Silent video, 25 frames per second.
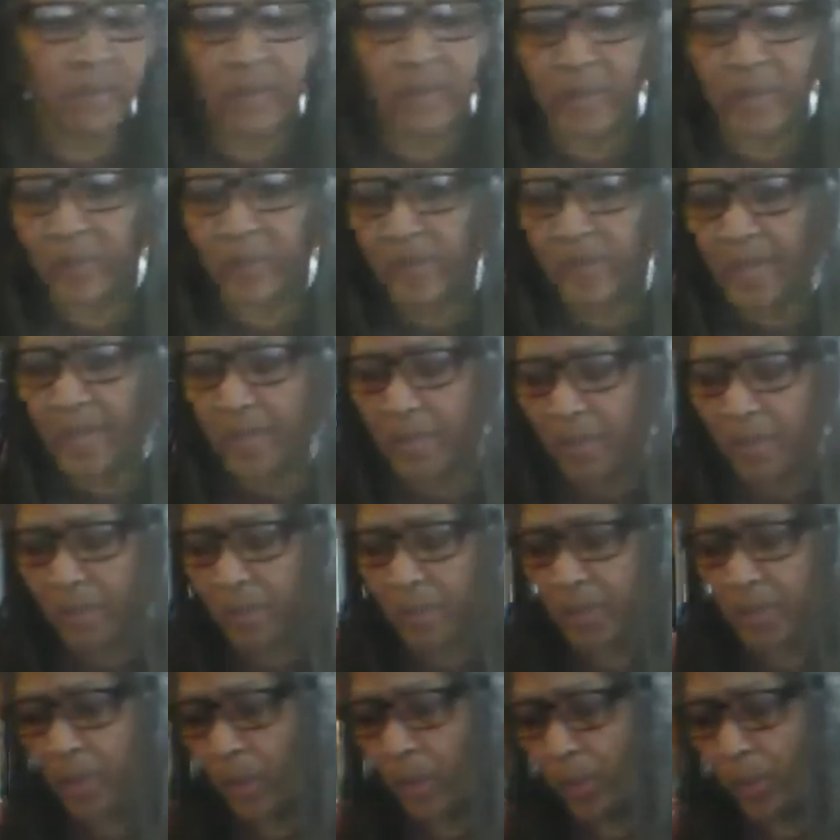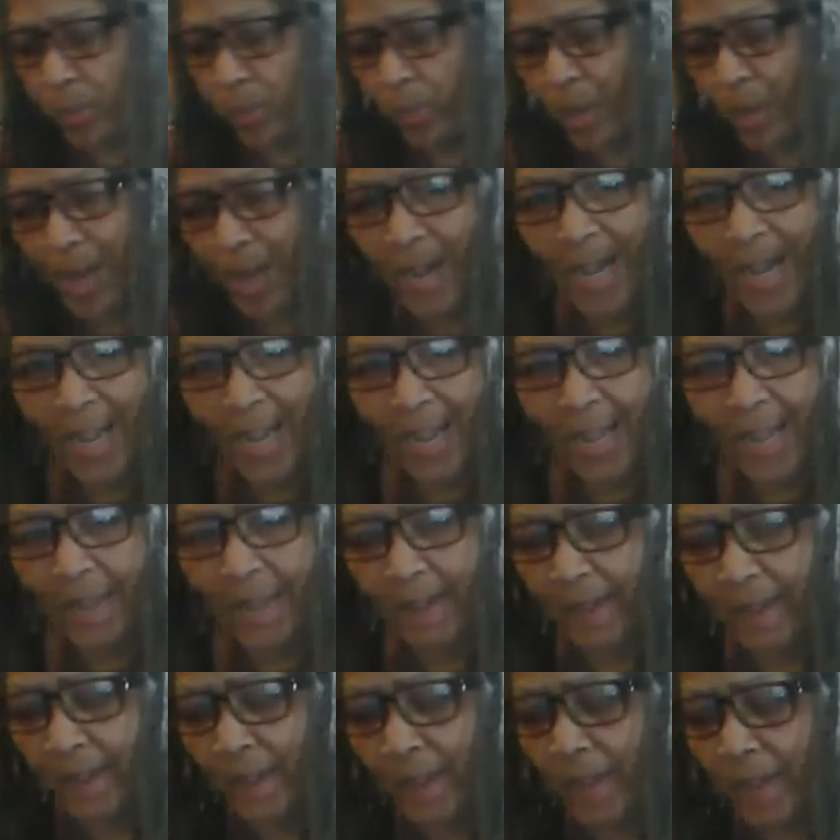other, and I don't know why.
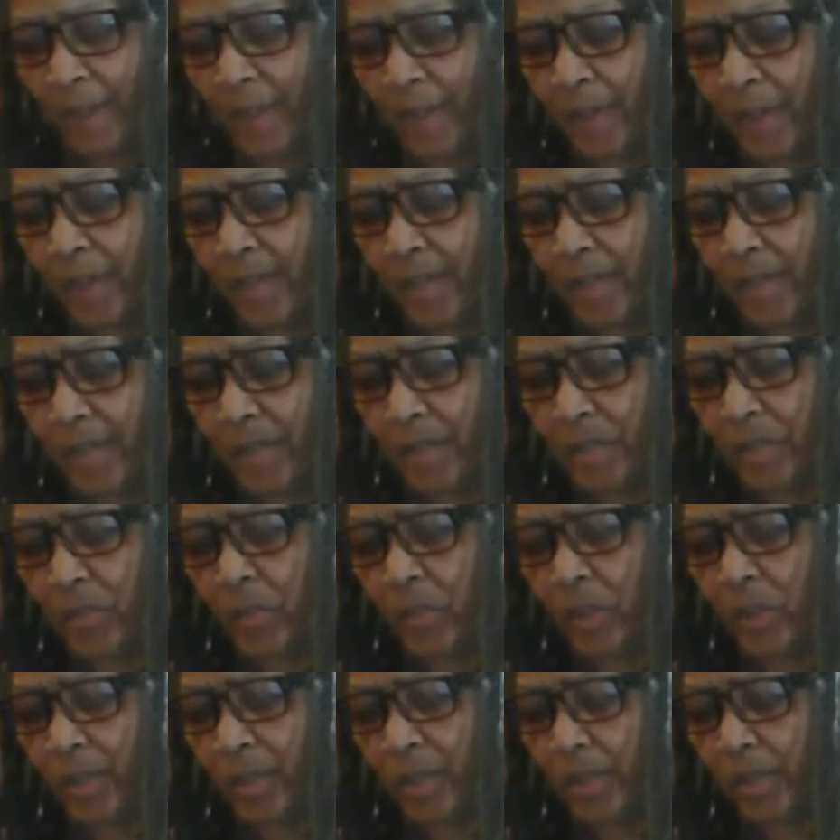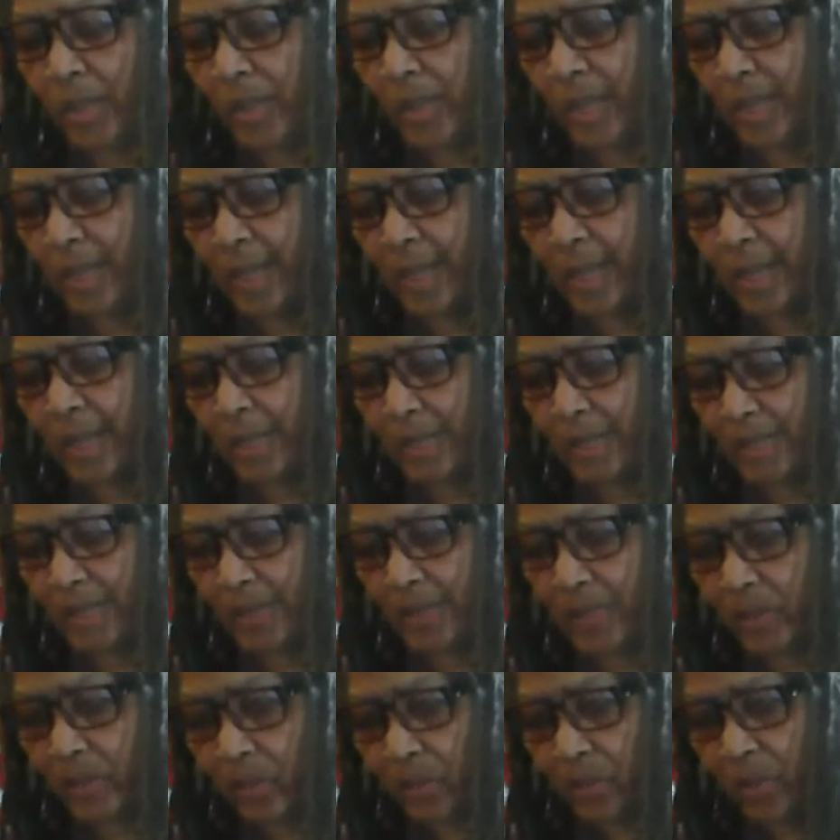Okay, this one little in
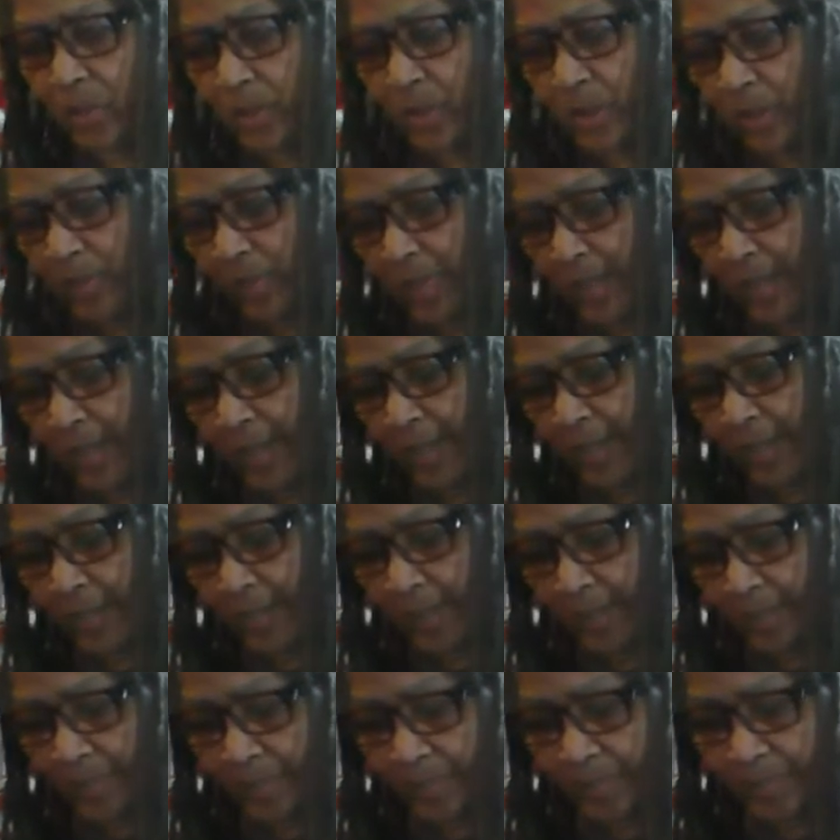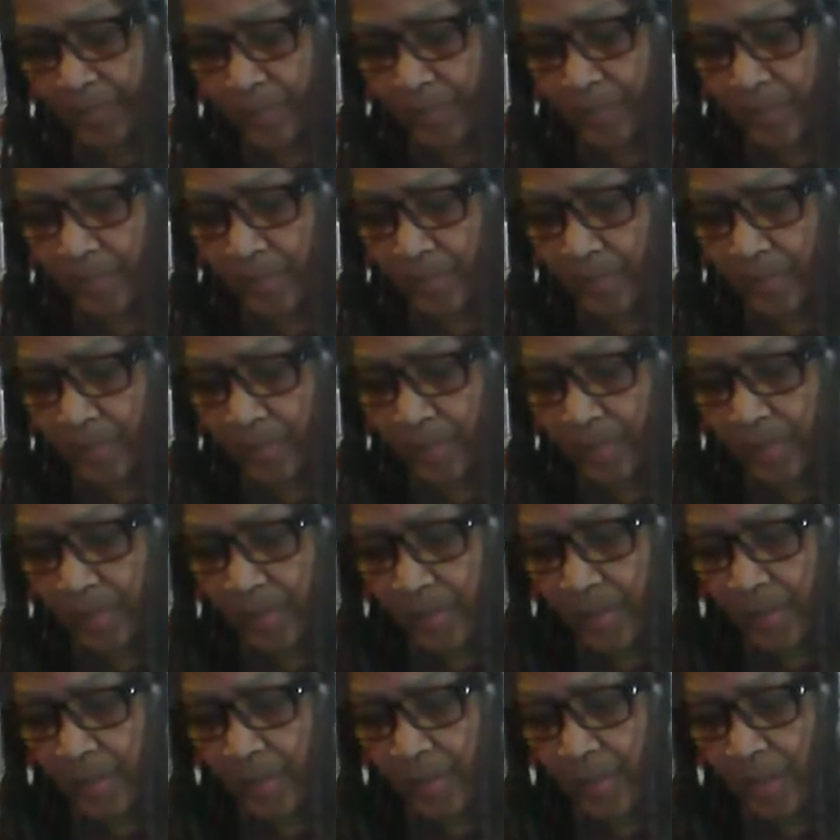corner right here
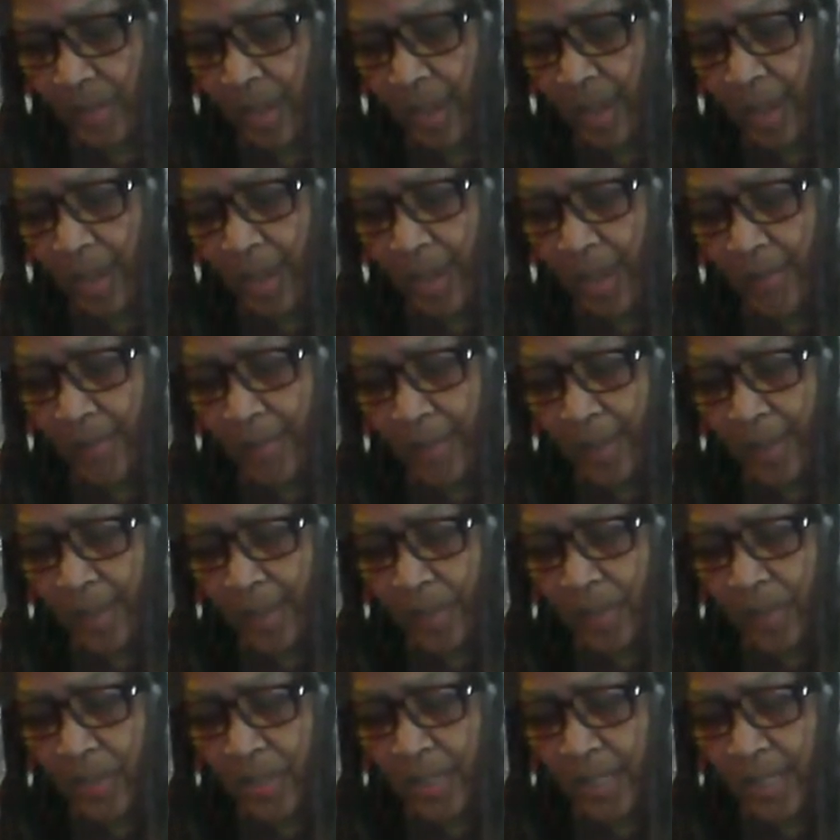is not having a good